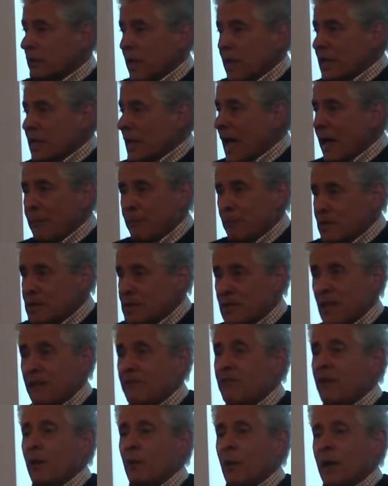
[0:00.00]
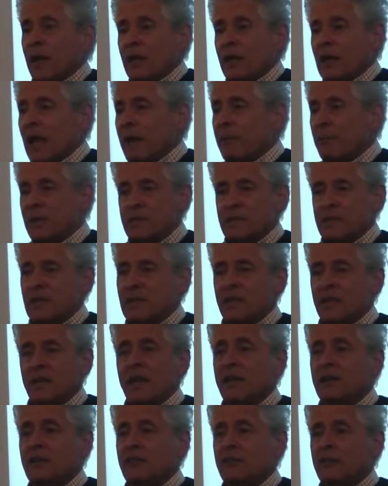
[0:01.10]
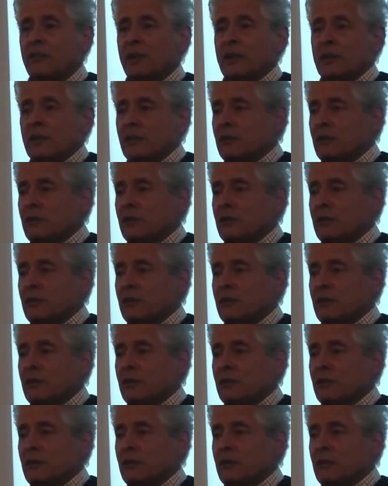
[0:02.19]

It happens everywhere. It happens in a country.